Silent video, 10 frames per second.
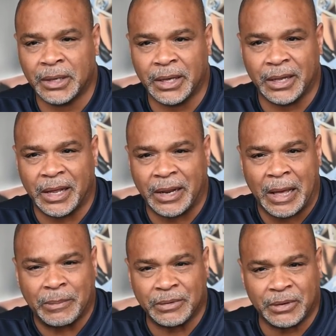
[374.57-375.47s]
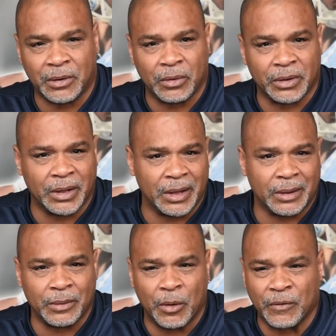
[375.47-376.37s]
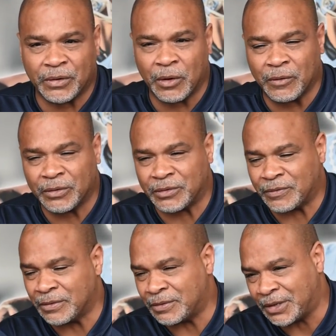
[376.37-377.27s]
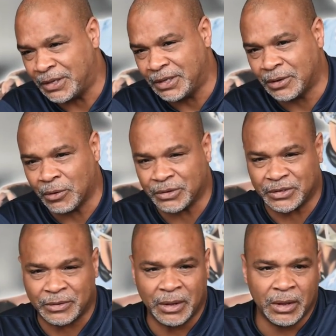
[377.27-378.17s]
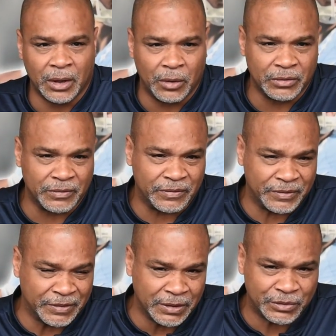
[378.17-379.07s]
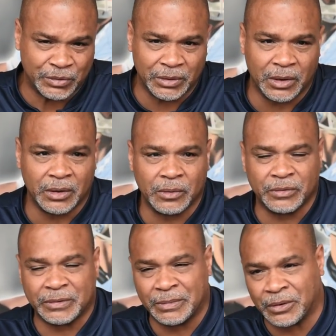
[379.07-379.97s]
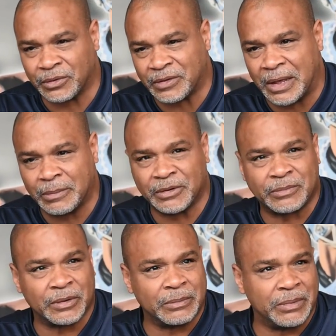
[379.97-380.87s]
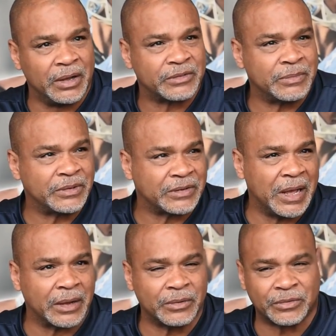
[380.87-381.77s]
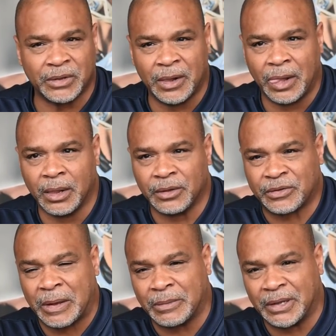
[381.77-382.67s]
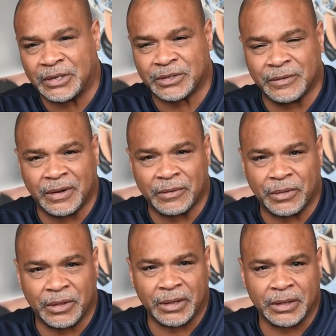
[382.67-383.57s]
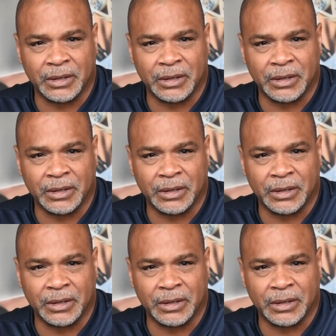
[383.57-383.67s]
And that happened, over and over. Was it fatigue or just on the field too long? Was it mental assignments, mental busts, missed tackles? It's a combination of everything.